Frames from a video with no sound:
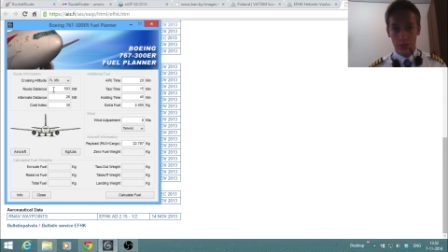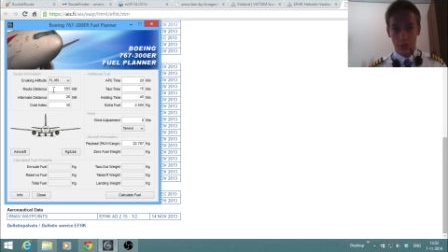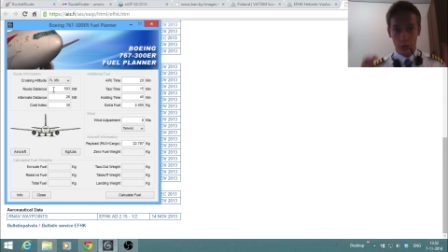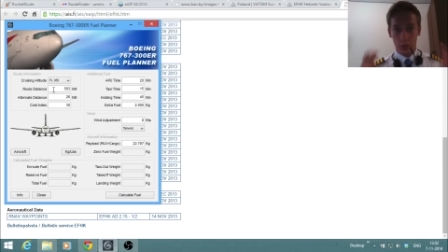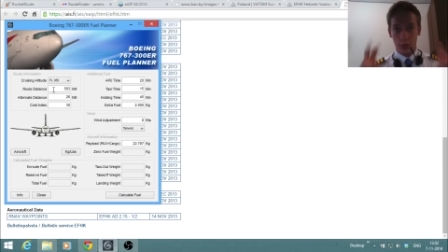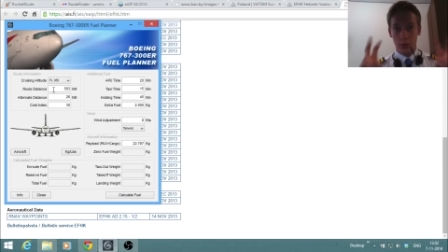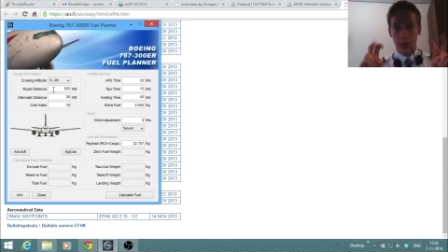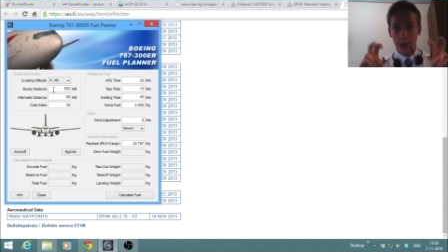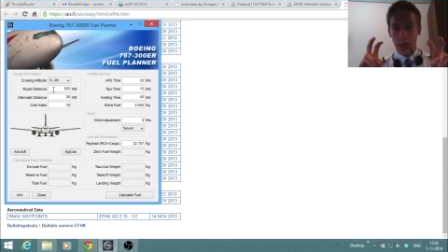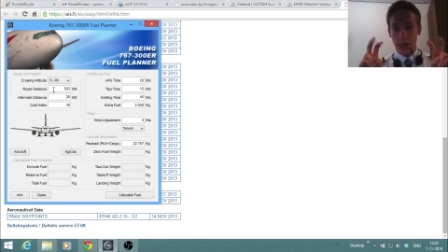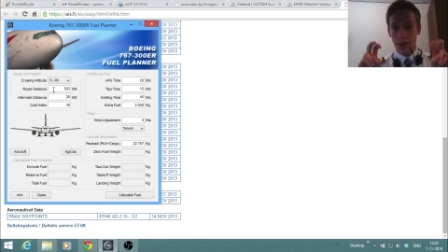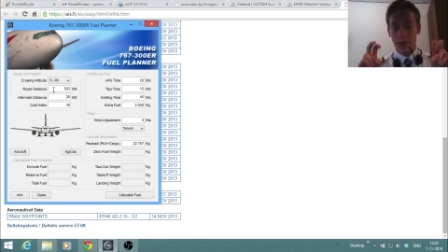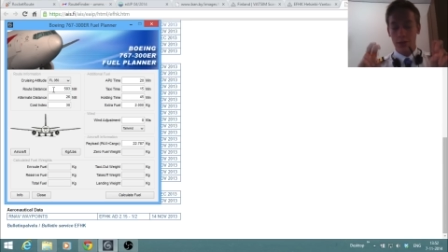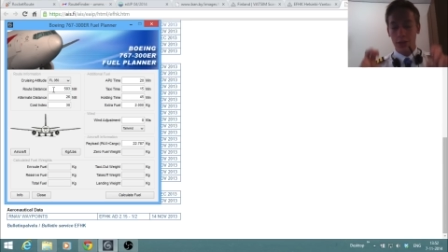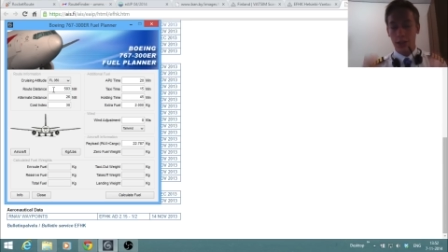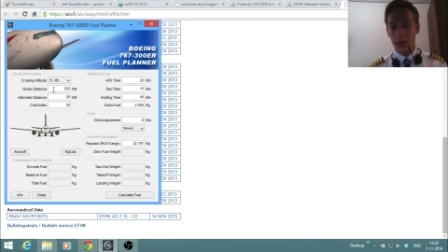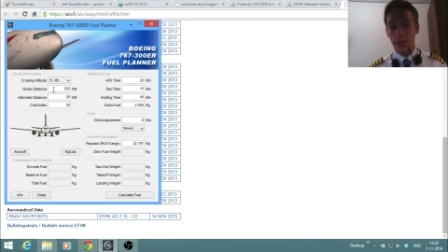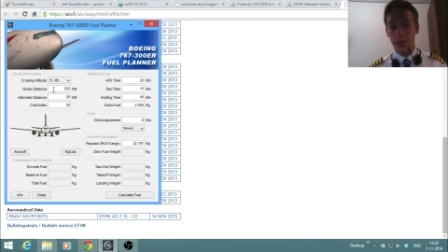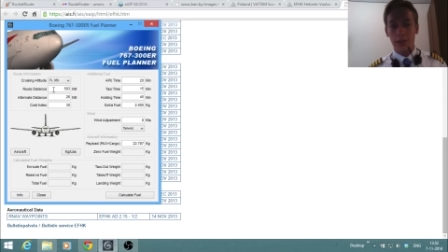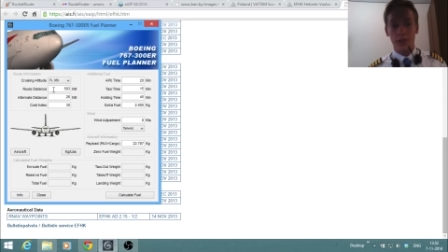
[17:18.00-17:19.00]
we'll be
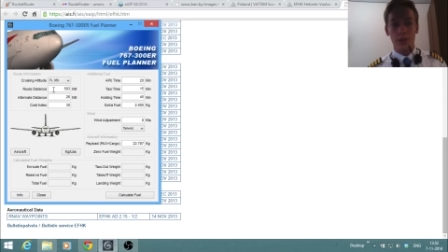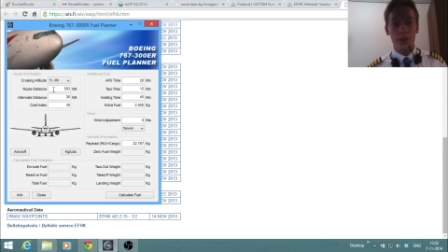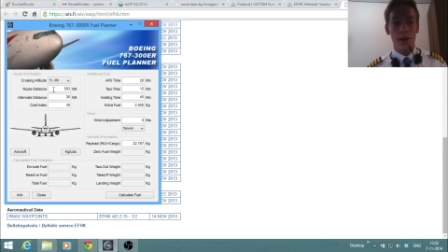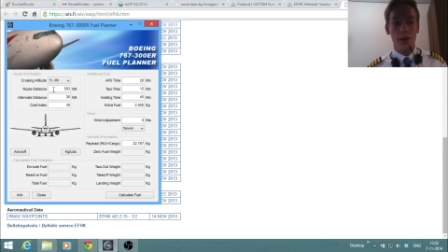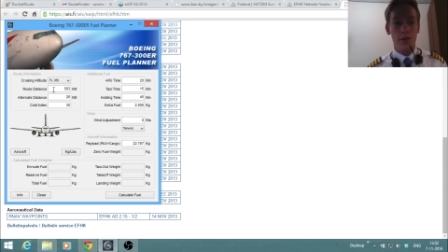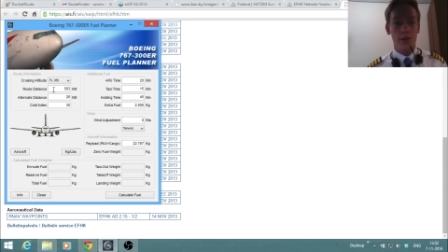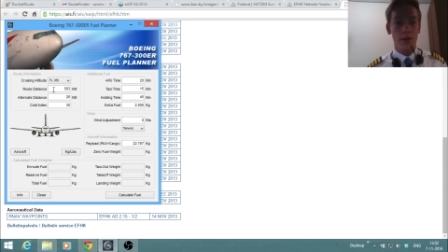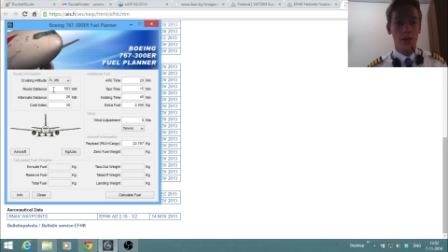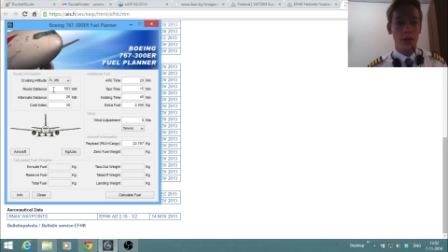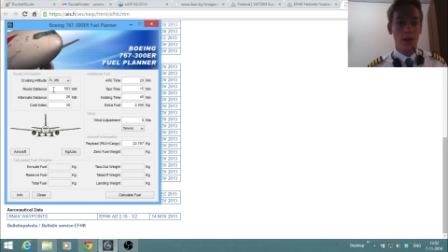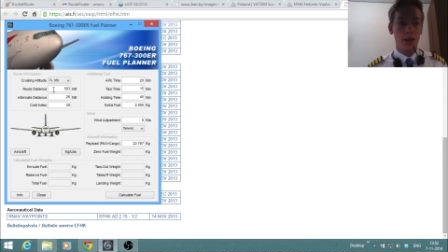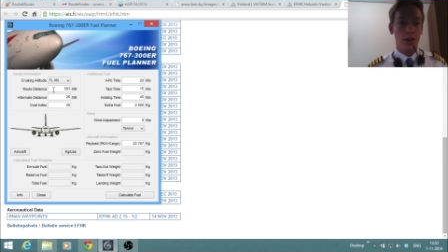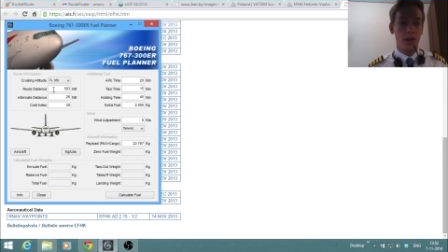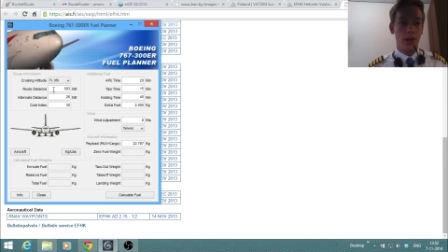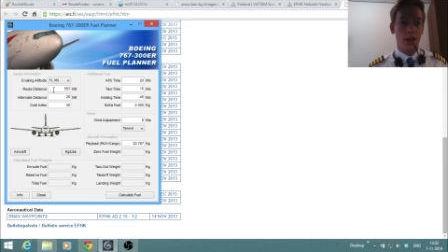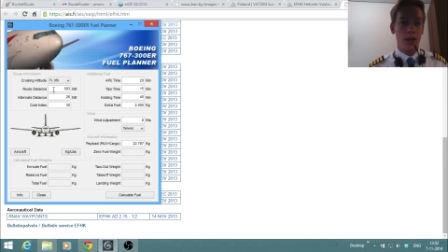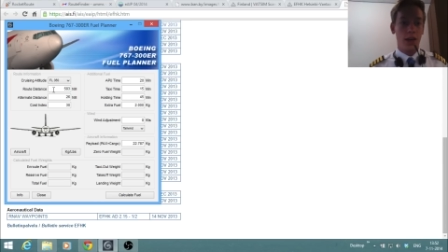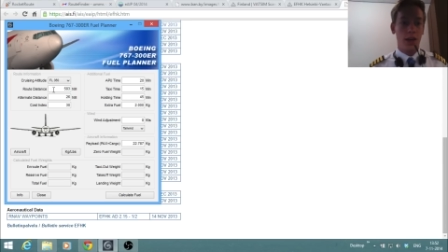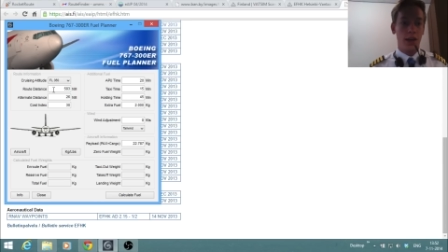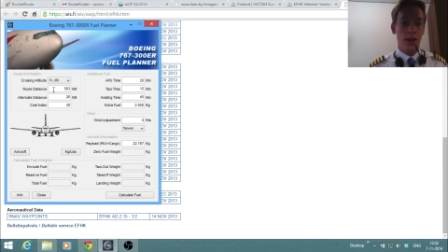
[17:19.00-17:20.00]
carrying, you know,
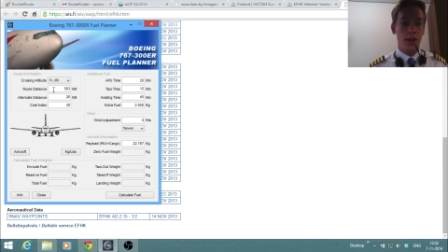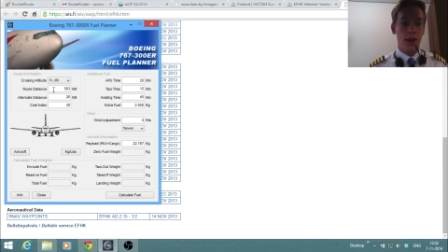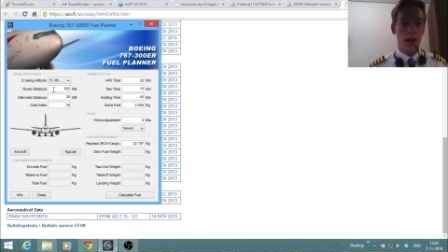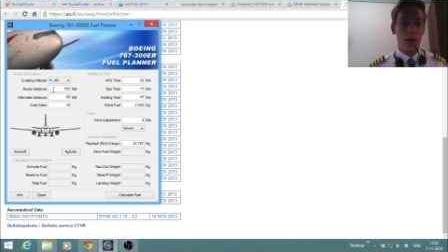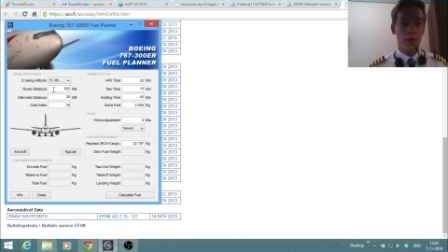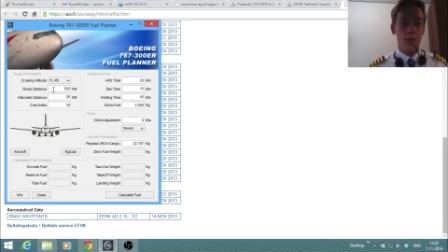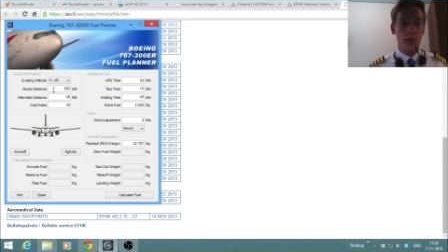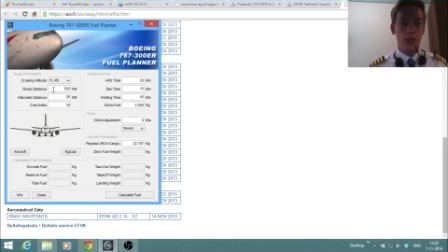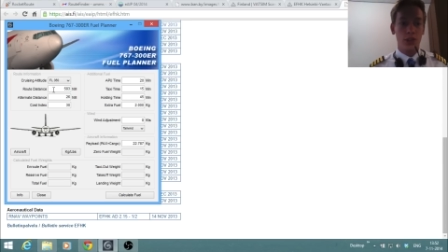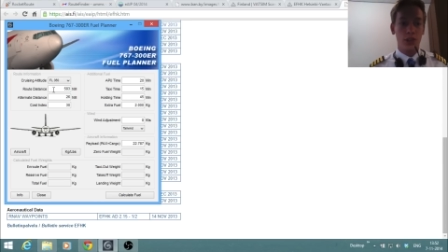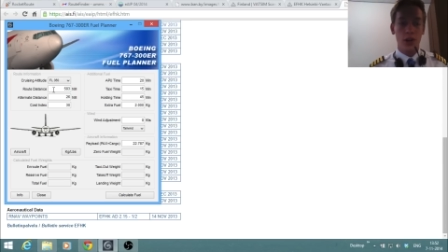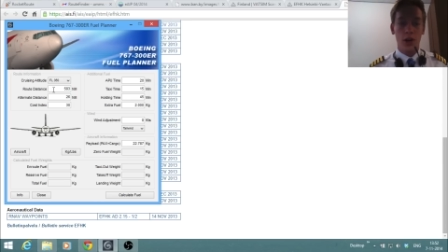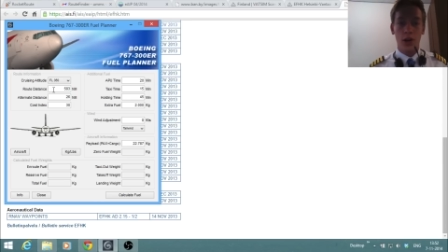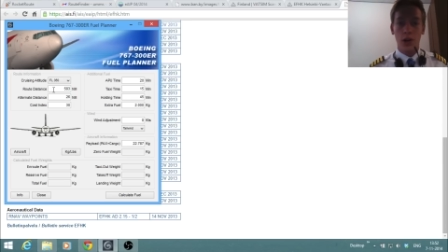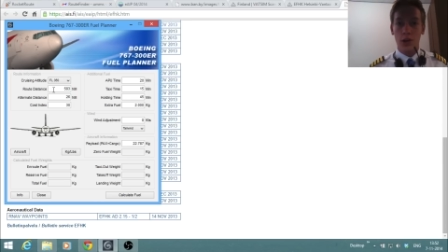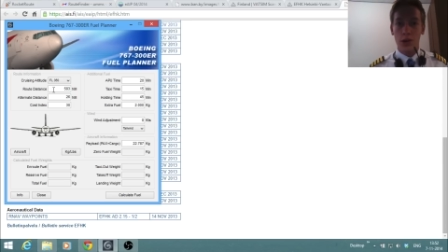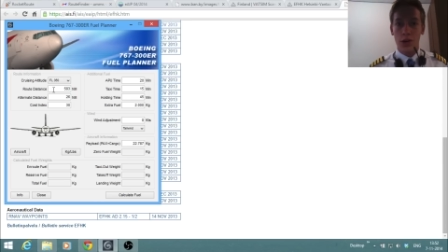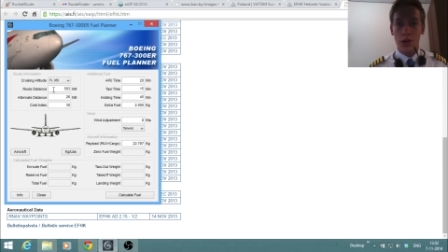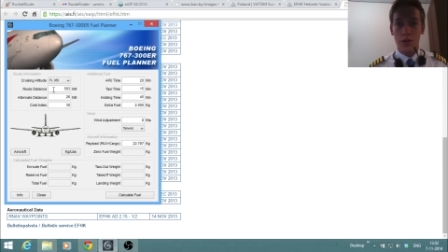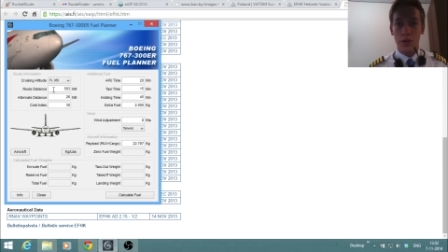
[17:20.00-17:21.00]
and how much
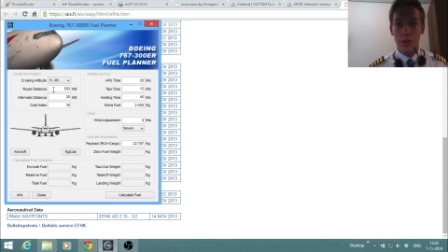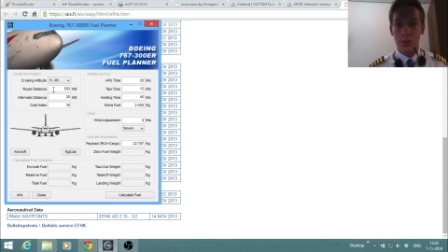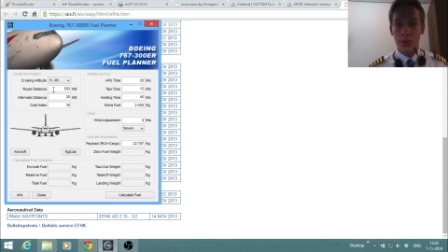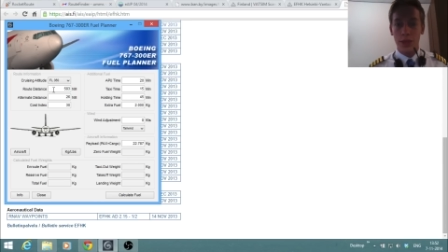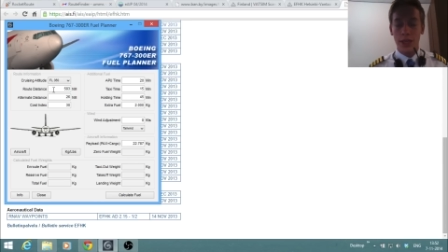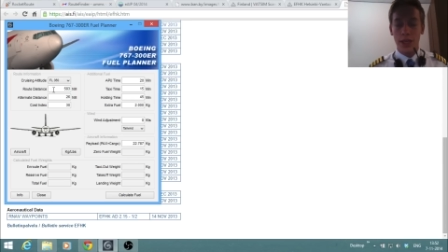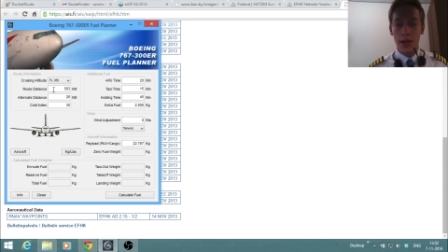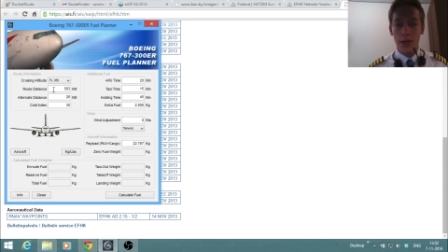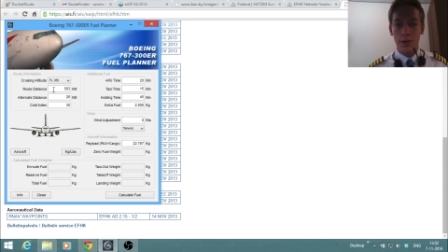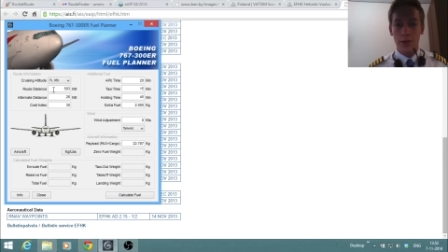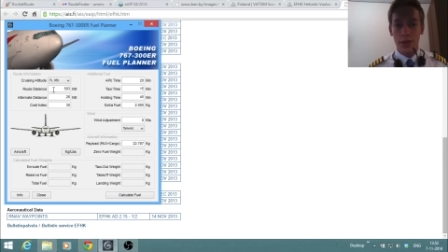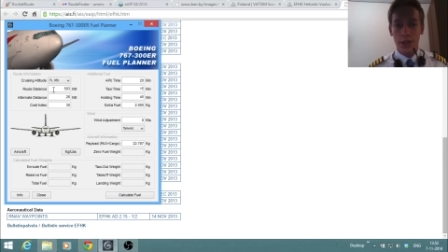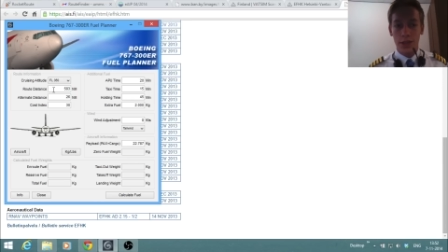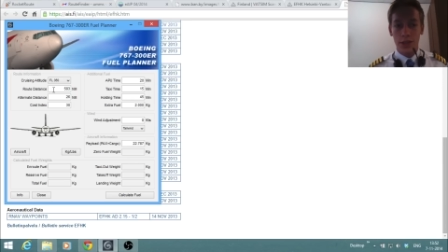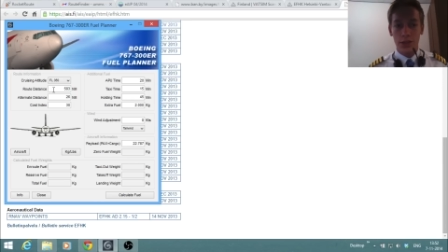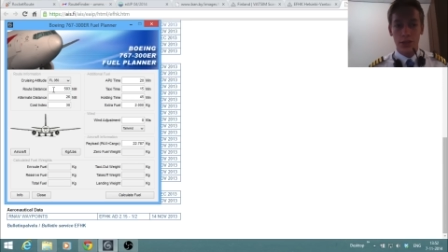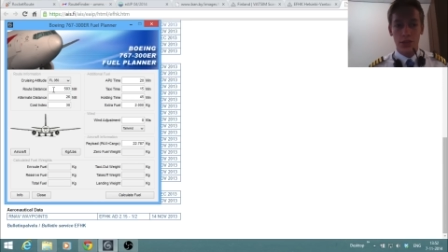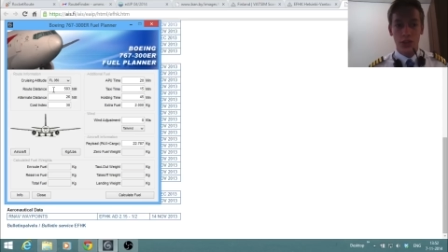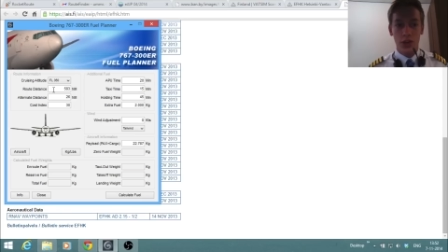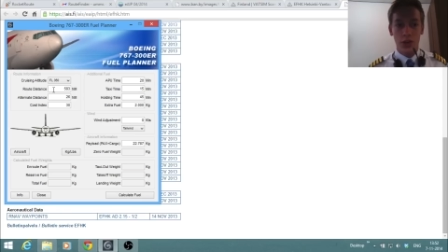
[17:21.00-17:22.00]
cargo I will be
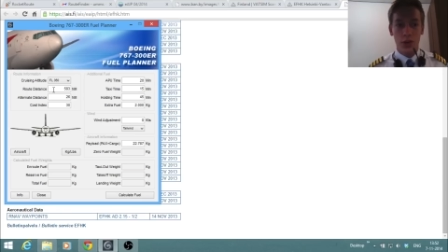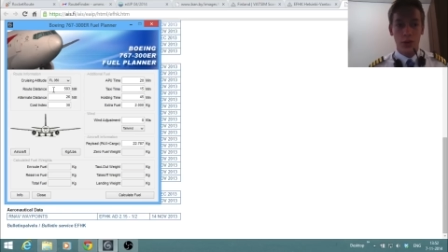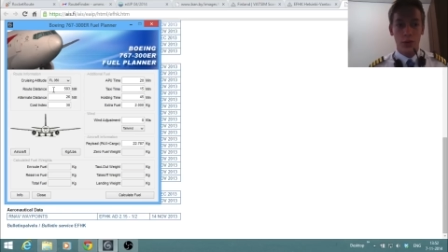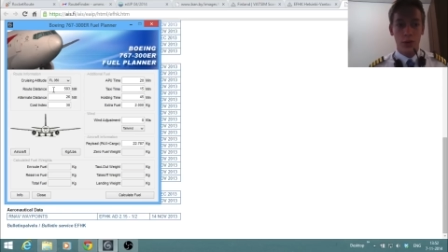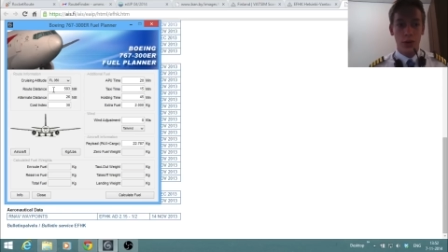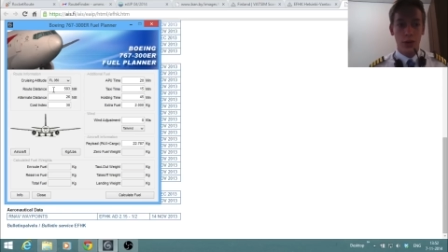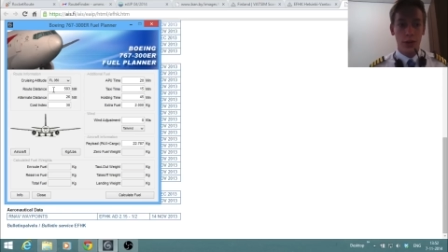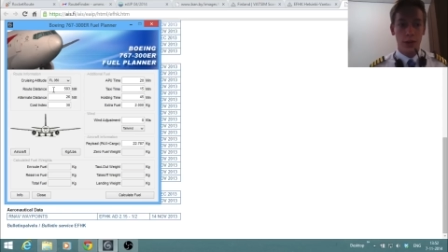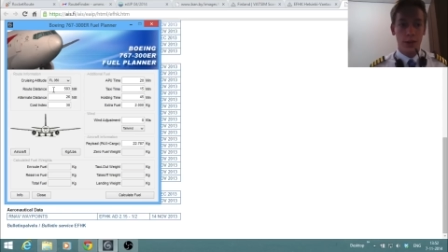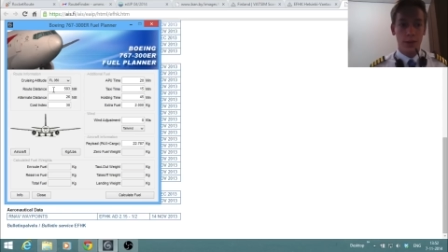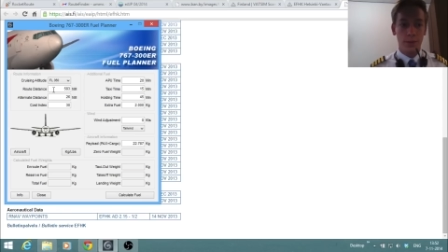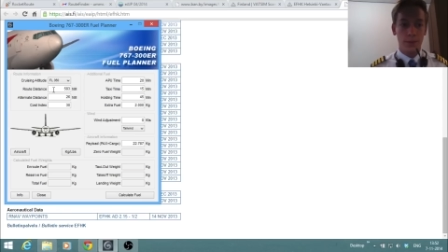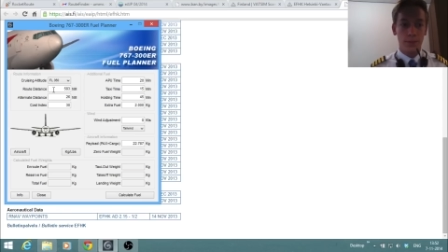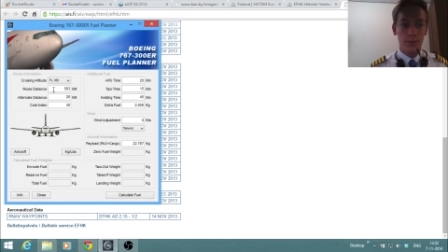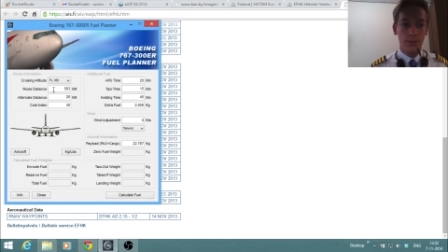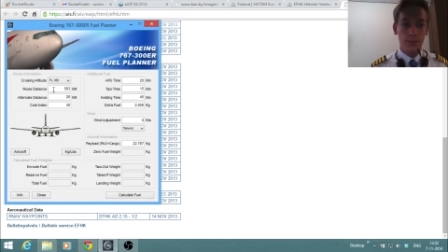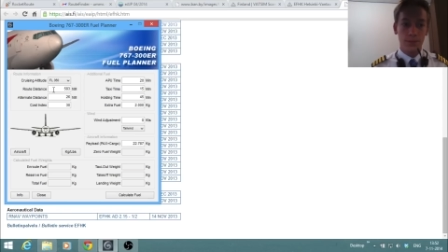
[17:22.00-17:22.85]
carrying. So um,